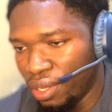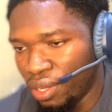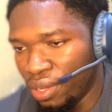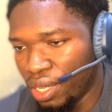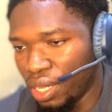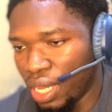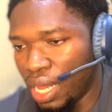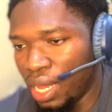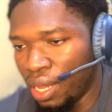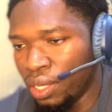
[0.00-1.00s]
Okay, yeah,
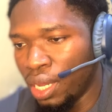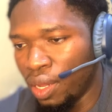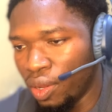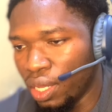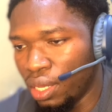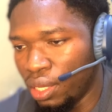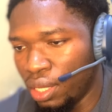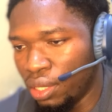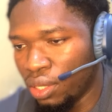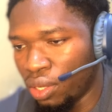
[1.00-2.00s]
yeah, yeah. Okay,
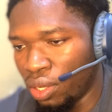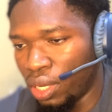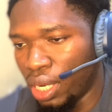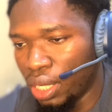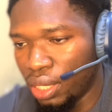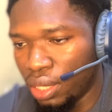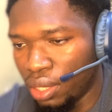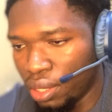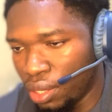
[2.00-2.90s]
this correct.